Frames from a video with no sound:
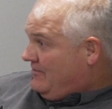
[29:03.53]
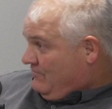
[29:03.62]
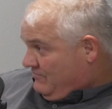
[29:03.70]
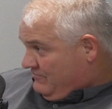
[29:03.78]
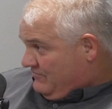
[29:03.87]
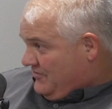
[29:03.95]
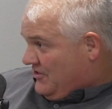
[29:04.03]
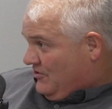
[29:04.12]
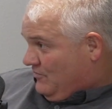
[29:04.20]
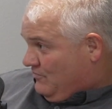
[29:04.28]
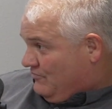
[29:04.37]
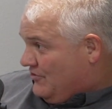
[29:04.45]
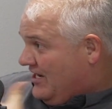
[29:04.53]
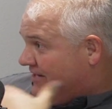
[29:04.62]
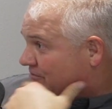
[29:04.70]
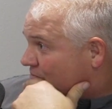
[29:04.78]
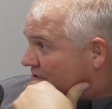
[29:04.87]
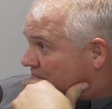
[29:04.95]
then, Ryan,
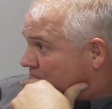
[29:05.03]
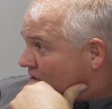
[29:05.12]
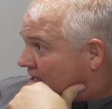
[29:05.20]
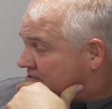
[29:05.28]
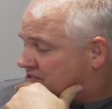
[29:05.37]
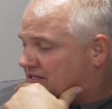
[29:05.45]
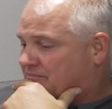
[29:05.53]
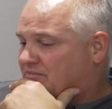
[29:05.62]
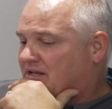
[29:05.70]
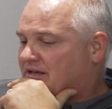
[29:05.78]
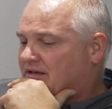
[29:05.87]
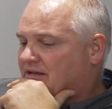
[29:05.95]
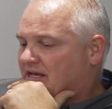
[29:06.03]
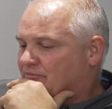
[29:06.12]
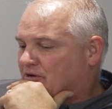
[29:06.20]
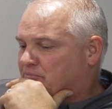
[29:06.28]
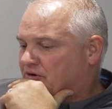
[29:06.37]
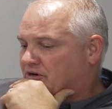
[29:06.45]
we went and bought some, and
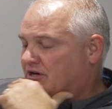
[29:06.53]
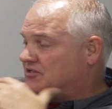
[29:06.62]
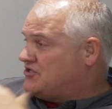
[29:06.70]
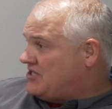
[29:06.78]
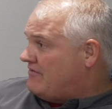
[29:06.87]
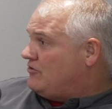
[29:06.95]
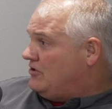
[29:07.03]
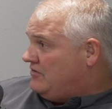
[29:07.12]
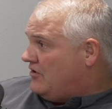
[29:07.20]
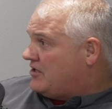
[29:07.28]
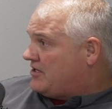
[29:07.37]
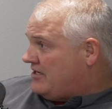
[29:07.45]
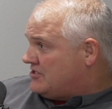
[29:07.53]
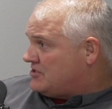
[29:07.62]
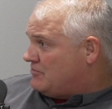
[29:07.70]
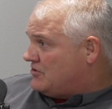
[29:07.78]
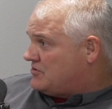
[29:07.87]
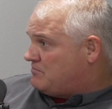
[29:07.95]
we put it on several of our
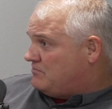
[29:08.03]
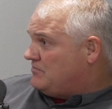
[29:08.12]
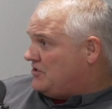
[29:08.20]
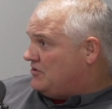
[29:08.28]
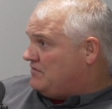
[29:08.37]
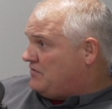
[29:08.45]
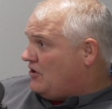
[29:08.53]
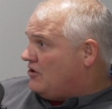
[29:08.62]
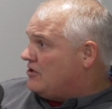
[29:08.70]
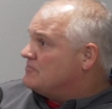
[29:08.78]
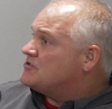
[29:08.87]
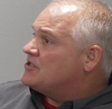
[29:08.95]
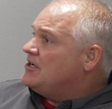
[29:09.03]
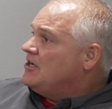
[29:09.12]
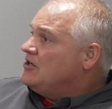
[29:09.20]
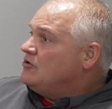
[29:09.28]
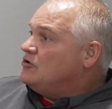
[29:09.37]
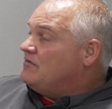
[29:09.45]
customers, farms
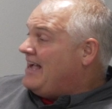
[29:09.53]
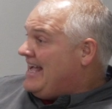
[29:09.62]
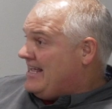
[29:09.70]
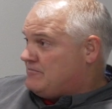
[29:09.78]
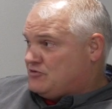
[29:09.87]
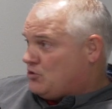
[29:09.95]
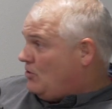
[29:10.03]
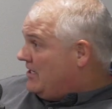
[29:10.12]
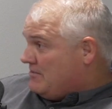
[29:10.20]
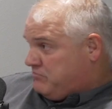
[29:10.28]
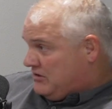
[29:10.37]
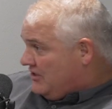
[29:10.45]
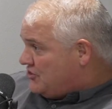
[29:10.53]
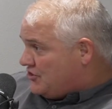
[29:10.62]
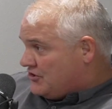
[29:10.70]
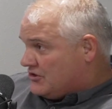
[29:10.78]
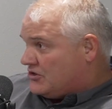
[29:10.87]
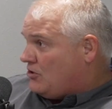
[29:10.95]
who've had 20+
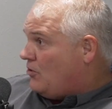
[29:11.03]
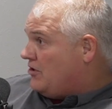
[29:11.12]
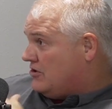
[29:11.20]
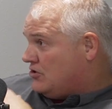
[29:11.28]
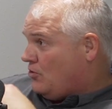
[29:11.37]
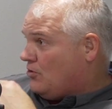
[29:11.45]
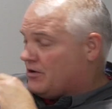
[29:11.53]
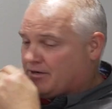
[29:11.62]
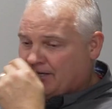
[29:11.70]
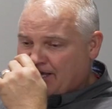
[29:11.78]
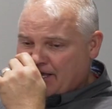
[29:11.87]
year corn on corn.